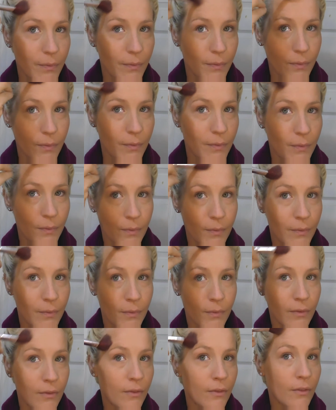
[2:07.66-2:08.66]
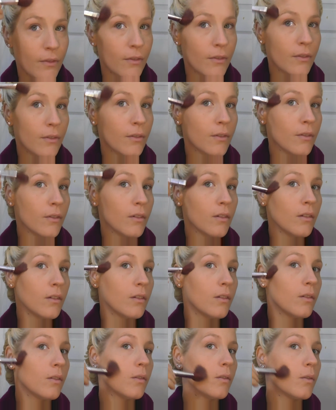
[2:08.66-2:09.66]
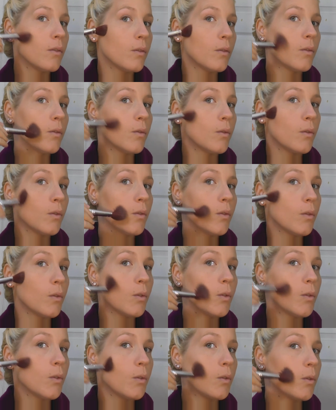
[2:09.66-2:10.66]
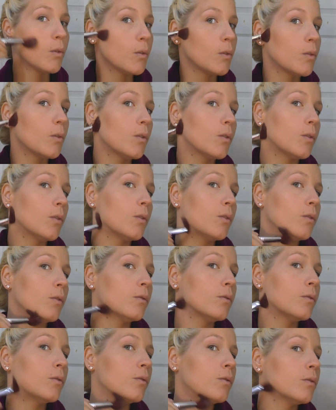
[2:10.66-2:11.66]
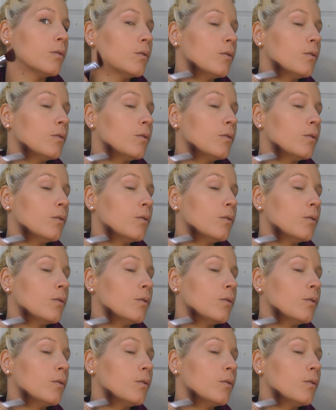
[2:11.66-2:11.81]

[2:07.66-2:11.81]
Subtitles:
No one is speaking in this clip.